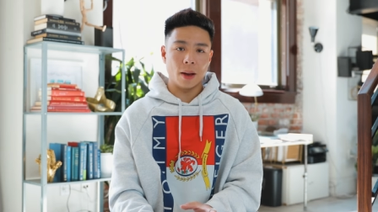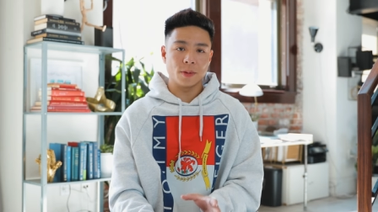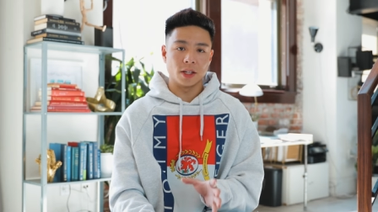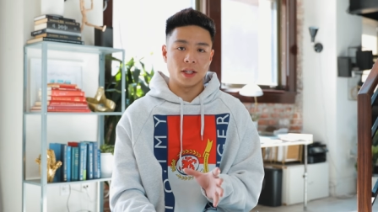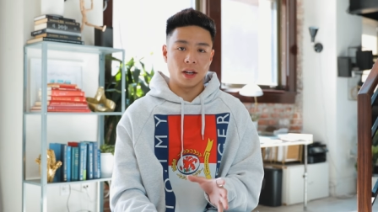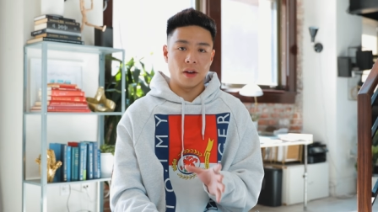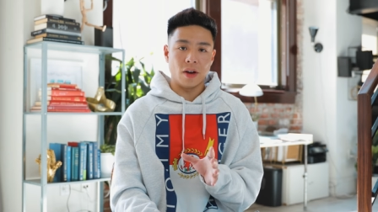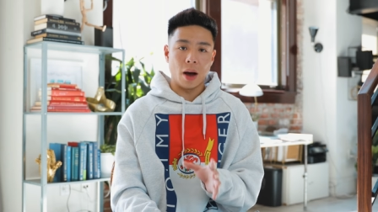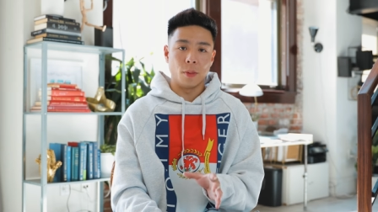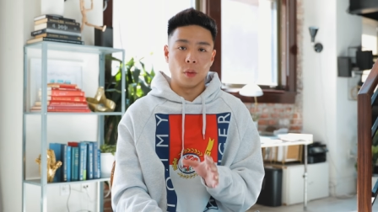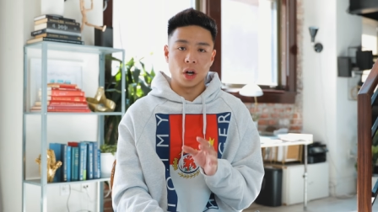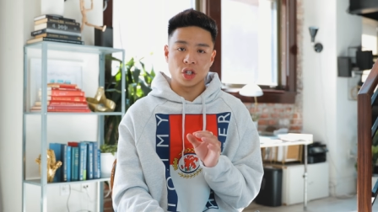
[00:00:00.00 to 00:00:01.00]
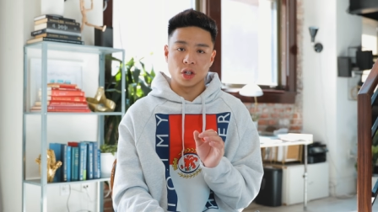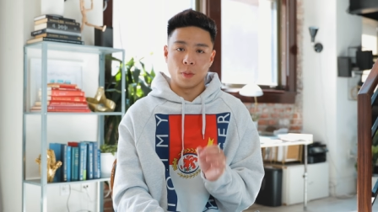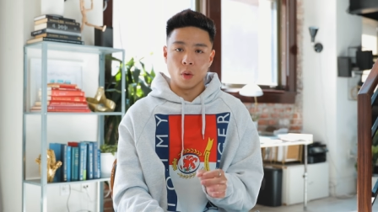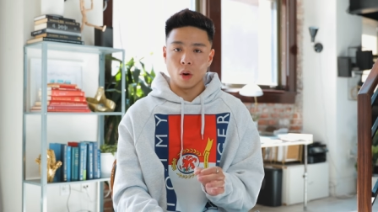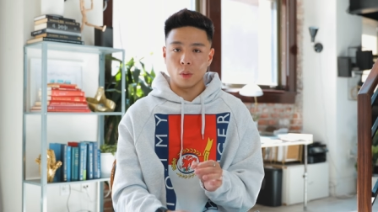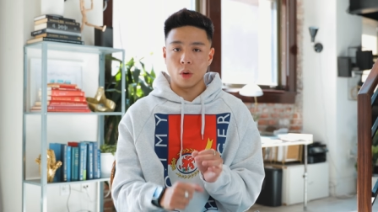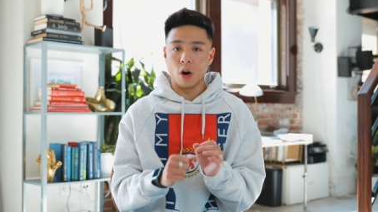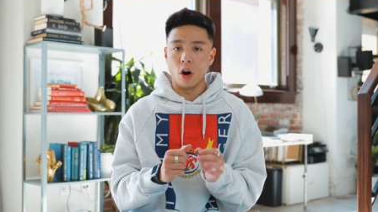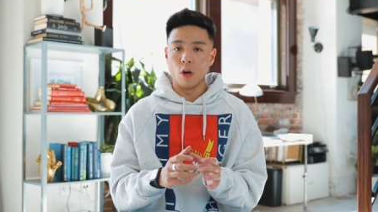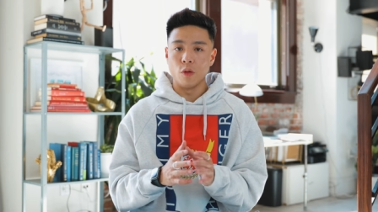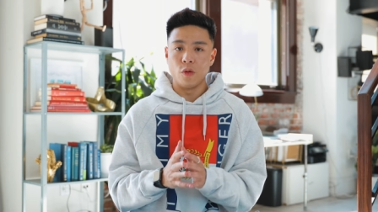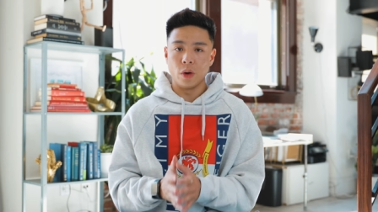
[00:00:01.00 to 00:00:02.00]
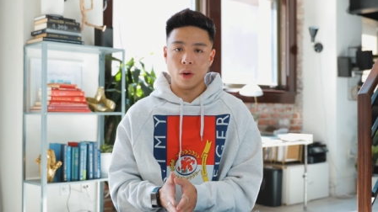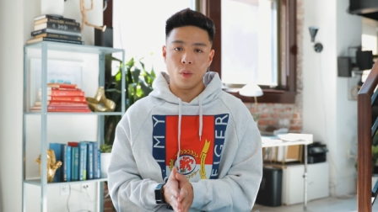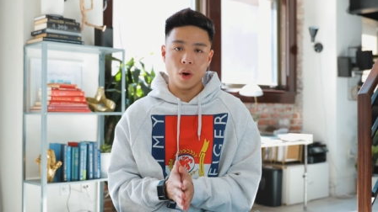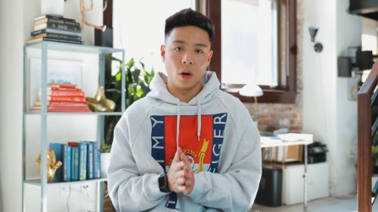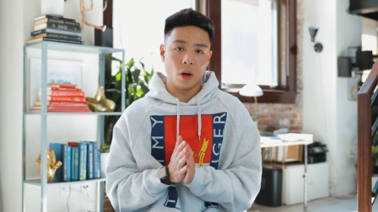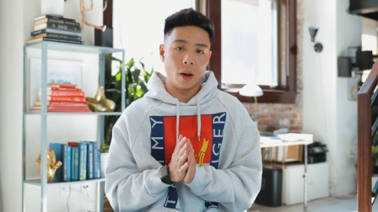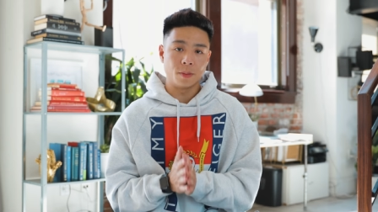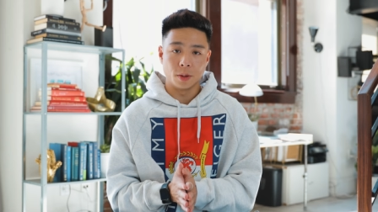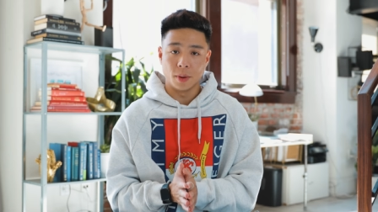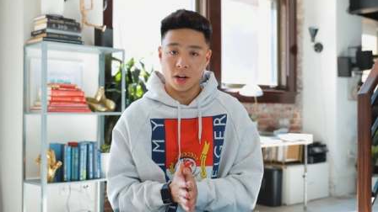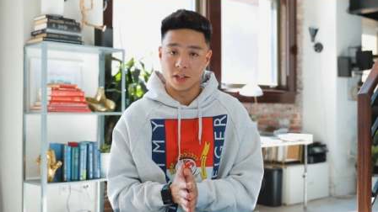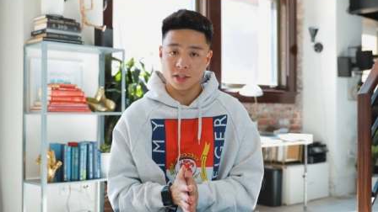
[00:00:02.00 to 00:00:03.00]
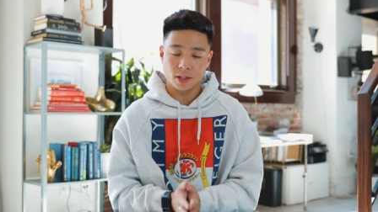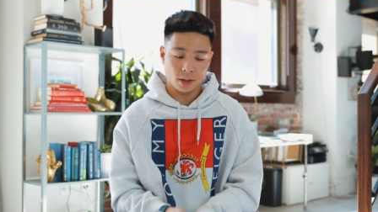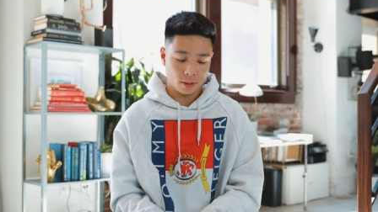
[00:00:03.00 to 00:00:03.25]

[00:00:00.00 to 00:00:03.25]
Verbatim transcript: apps that did have Apple Watch support were all very well optimized.